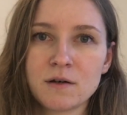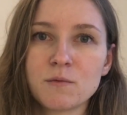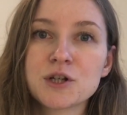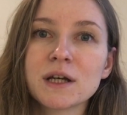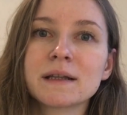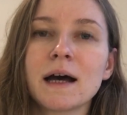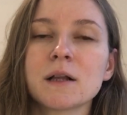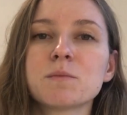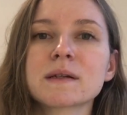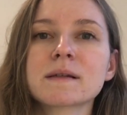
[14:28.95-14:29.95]
which can
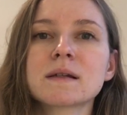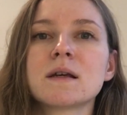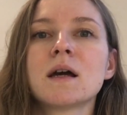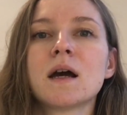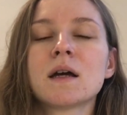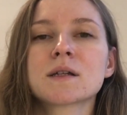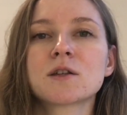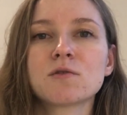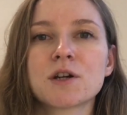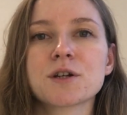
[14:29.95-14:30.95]
help us see
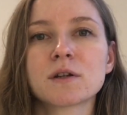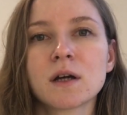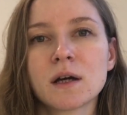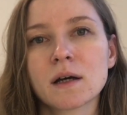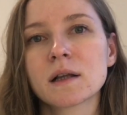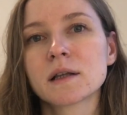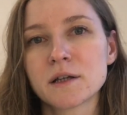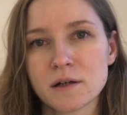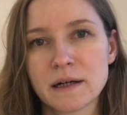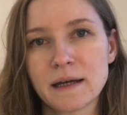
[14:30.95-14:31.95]
situation
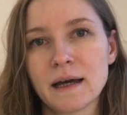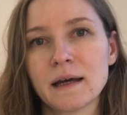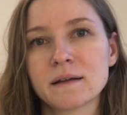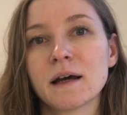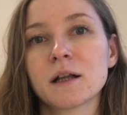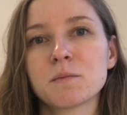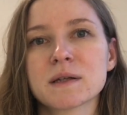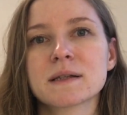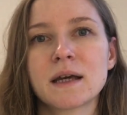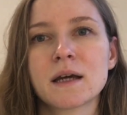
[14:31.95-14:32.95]
clearly and help
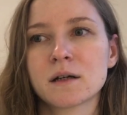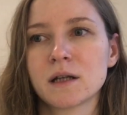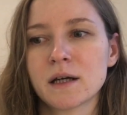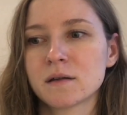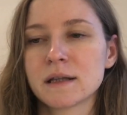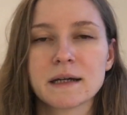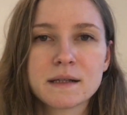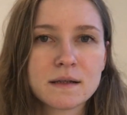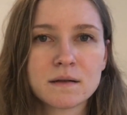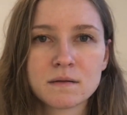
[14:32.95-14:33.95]
us take like
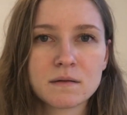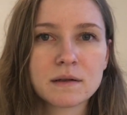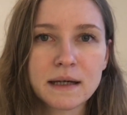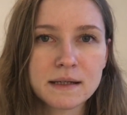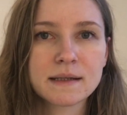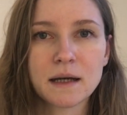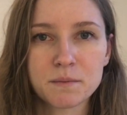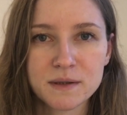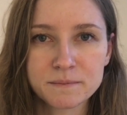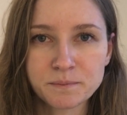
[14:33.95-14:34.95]
next next
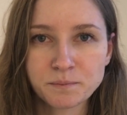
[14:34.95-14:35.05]
steps.